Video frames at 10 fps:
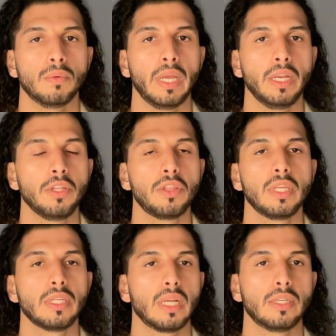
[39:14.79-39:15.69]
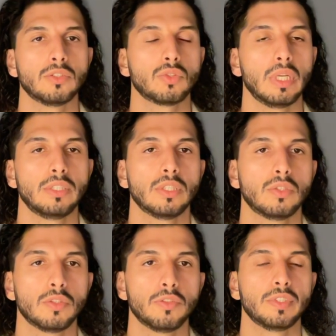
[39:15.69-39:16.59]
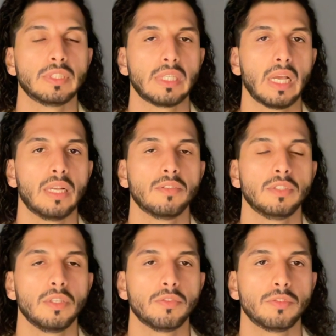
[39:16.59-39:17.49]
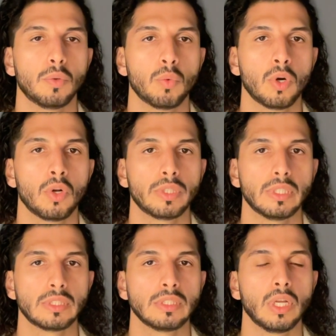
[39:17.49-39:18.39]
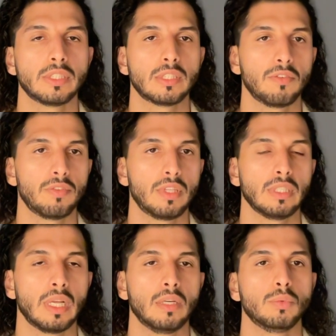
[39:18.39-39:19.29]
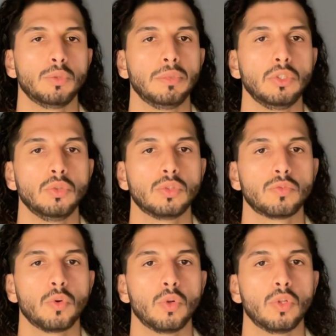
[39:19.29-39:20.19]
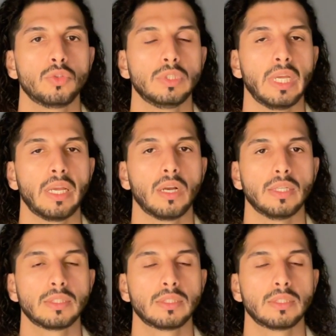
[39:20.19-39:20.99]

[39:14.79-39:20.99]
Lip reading: anything that is related to the physicality of the world is not something that it would be useful to take us.